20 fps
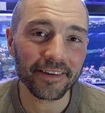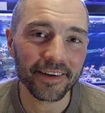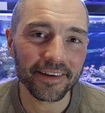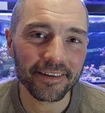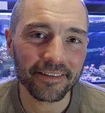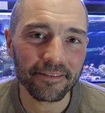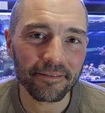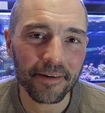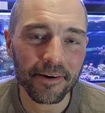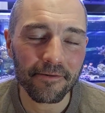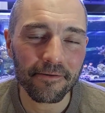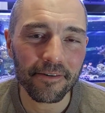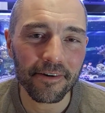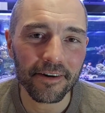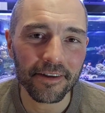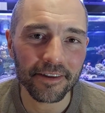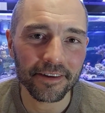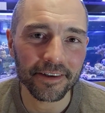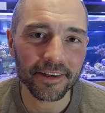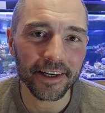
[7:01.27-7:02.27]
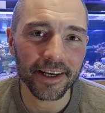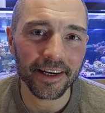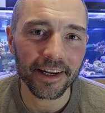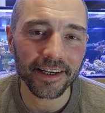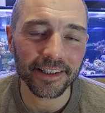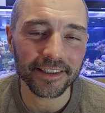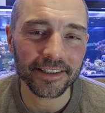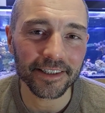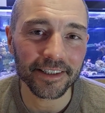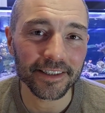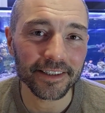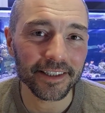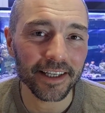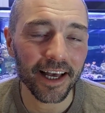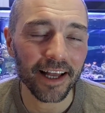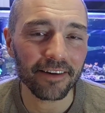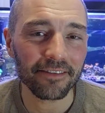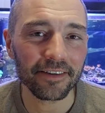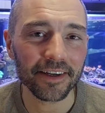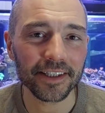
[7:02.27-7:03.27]
My father had actually
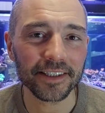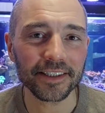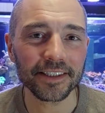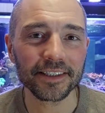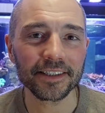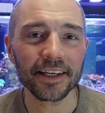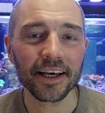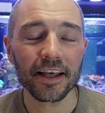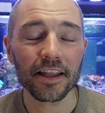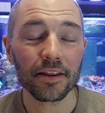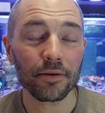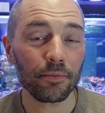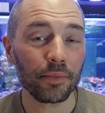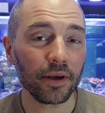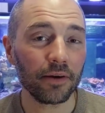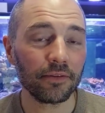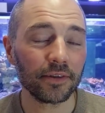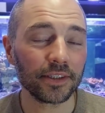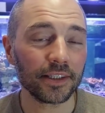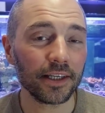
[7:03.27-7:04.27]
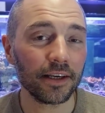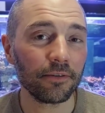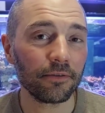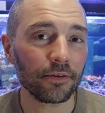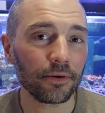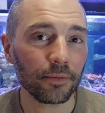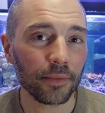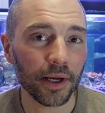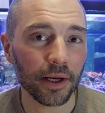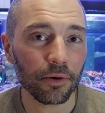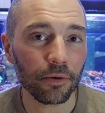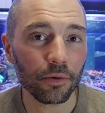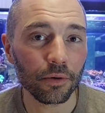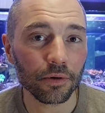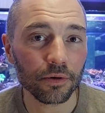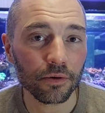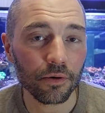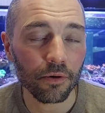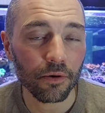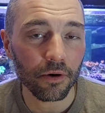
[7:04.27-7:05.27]
salvaged the PVC from my old
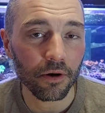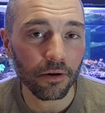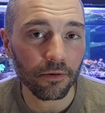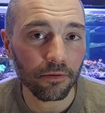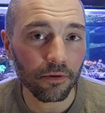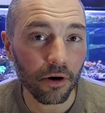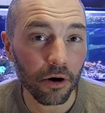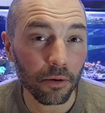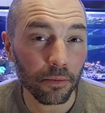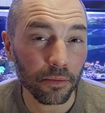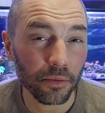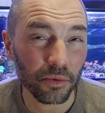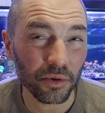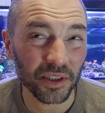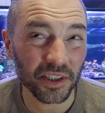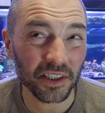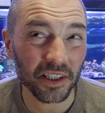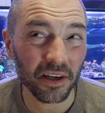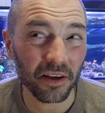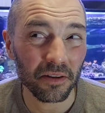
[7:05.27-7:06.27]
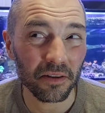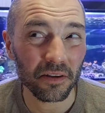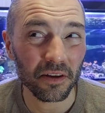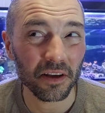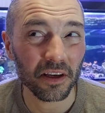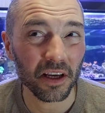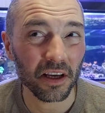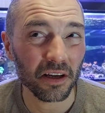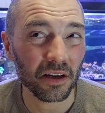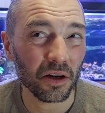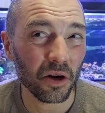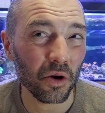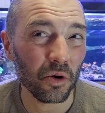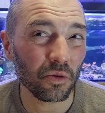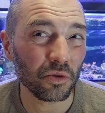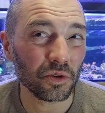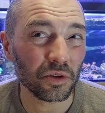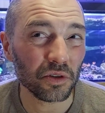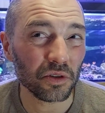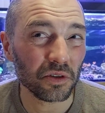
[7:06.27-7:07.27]
coral farm, which I think I
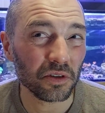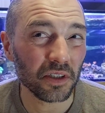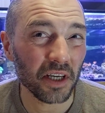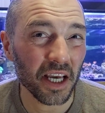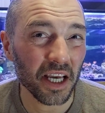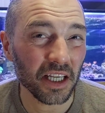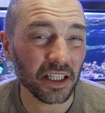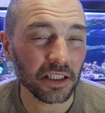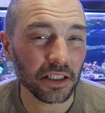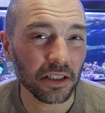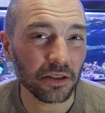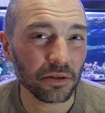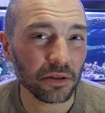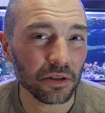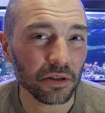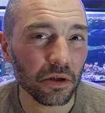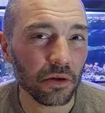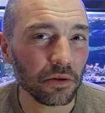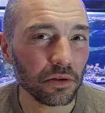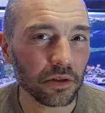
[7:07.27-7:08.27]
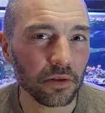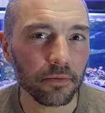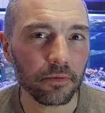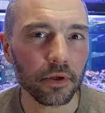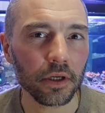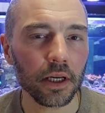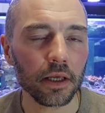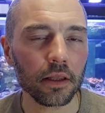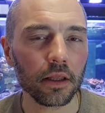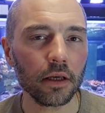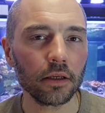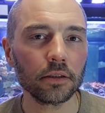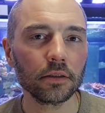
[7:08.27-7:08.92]
closed 8 years ago or something like that.